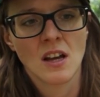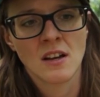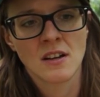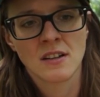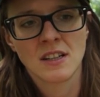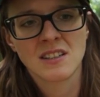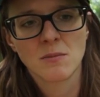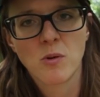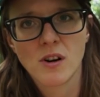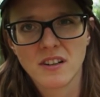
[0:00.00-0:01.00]
Uh, it's
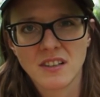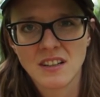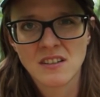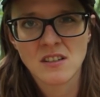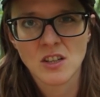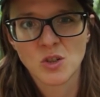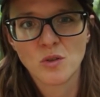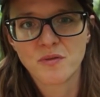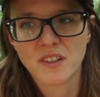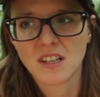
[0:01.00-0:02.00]
important that it's not too
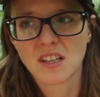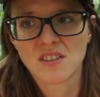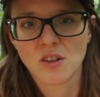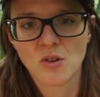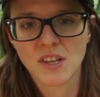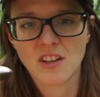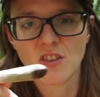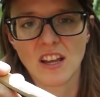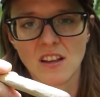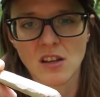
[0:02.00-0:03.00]
thick, so that you
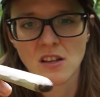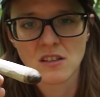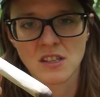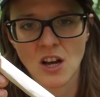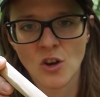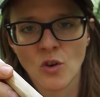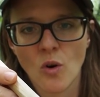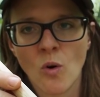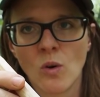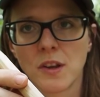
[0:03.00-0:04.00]
get down
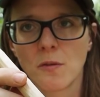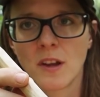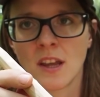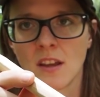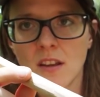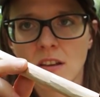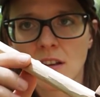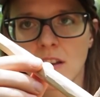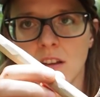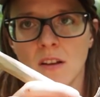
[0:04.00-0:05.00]
all the way
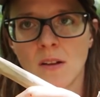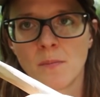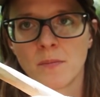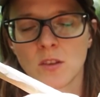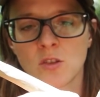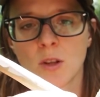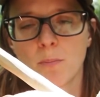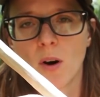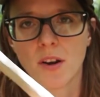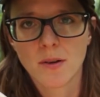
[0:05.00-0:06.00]
to the
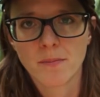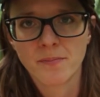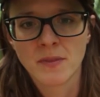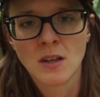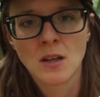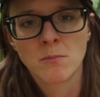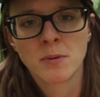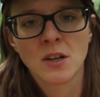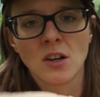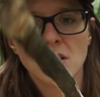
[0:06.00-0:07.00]
bottom,
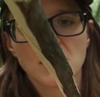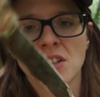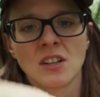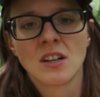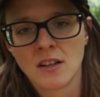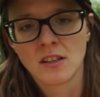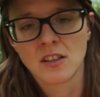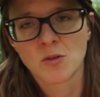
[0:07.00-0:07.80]
because the